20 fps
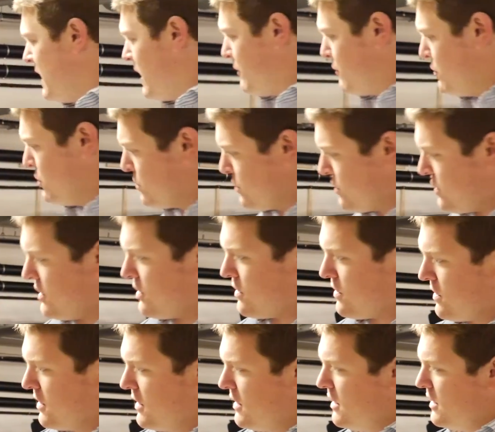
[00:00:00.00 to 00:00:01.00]
Of course,
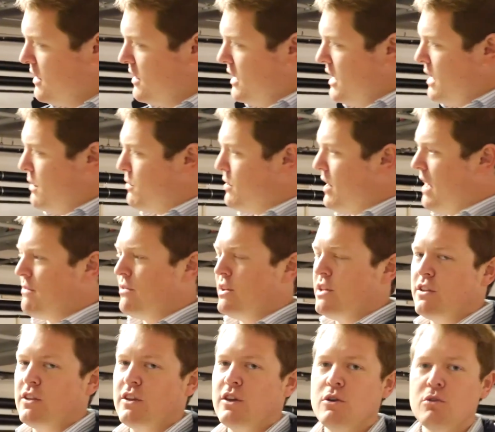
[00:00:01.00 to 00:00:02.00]
it was heavily
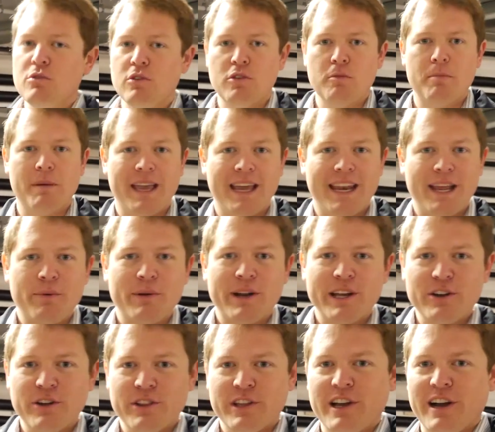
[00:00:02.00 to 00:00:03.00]
skewed to the beginning. When I
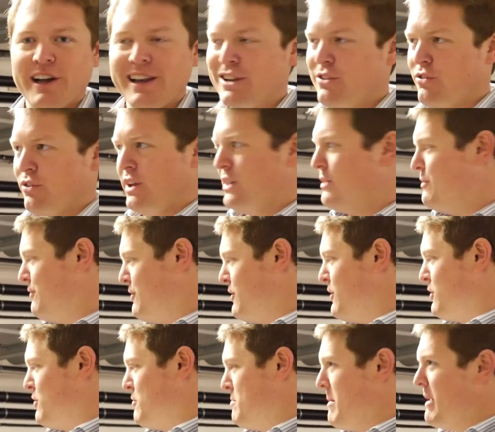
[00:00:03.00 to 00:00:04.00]
got the car, literally in the
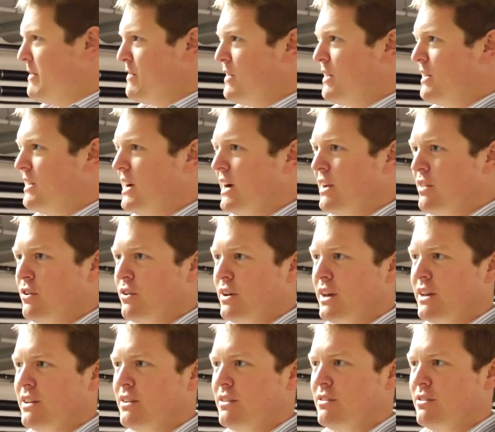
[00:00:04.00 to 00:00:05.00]
first month, I took
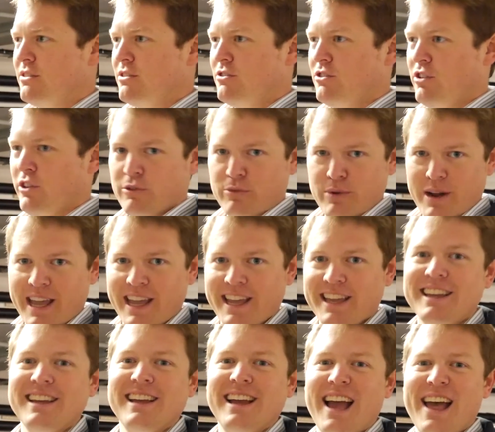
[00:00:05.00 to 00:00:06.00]
it to the ring
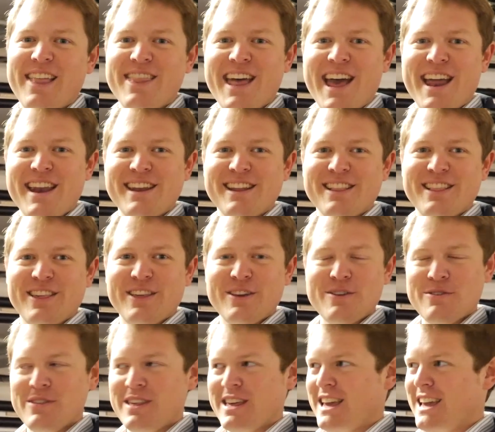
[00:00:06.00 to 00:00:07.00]
and then
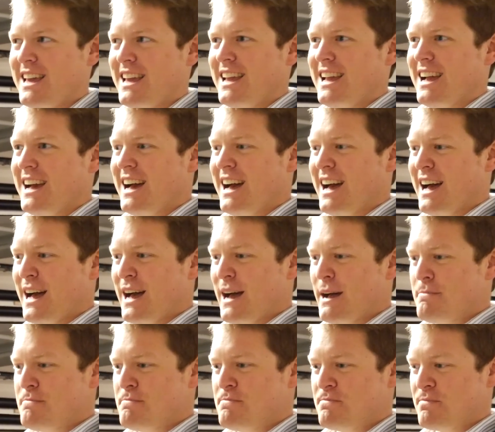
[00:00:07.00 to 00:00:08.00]
to the
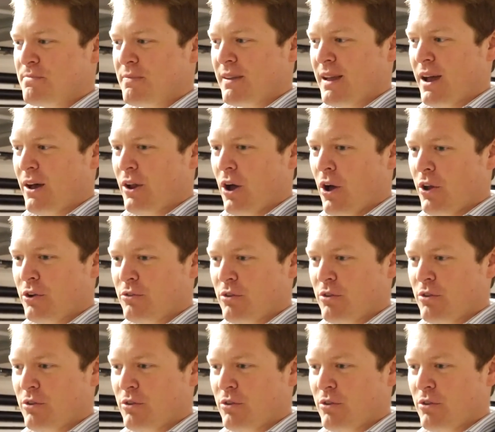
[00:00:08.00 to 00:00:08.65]
on a